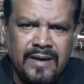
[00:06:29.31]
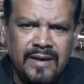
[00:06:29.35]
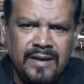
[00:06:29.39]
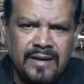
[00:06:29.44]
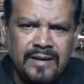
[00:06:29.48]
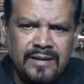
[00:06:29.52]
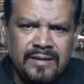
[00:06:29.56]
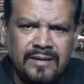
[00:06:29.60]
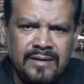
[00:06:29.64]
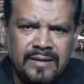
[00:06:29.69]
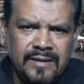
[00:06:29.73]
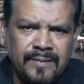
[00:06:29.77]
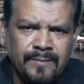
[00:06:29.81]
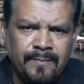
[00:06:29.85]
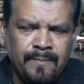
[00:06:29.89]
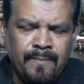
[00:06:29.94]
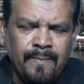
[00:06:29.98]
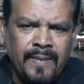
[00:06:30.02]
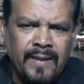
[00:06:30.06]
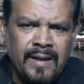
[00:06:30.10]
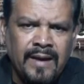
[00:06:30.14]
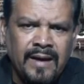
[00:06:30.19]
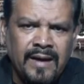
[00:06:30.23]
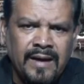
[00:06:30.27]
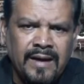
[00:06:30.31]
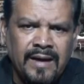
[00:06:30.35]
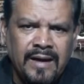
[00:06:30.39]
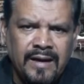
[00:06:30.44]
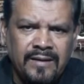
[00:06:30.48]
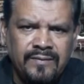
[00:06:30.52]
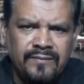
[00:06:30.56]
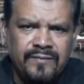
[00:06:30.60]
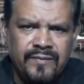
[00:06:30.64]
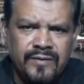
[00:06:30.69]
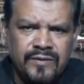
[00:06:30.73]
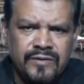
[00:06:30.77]
and I
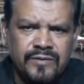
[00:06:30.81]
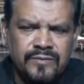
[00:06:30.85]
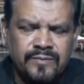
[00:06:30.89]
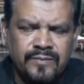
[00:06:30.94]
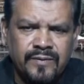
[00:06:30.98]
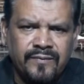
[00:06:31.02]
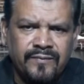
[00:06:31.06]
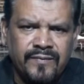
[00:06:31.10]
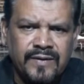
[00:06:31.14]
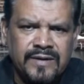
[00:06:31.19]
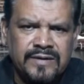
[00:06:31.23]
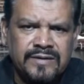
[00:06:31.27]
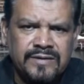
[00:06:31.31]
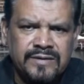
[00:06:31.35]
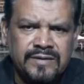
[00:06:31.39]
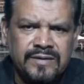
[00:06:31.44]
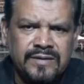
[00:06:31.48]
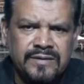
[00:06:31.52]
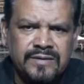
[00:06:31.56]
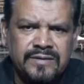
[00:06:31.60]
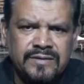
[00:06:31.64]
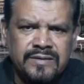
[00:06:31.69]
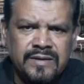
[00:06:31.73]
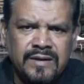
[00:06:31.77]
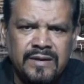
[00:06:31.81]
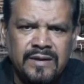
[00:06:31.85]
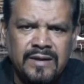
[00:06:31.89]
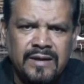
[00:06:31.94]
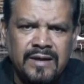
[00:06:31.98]
have used professionals,